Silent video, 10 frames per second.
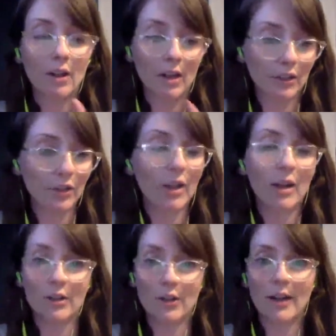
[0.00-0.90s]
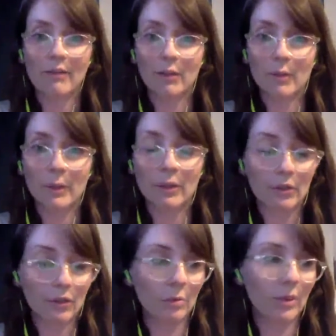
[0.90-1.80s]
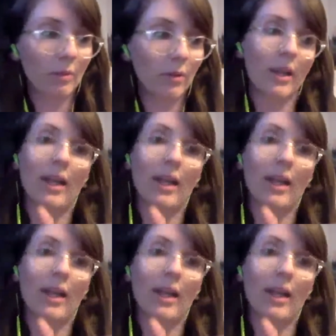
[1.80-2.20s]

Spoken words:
on your iFundWomen Coaches Playbook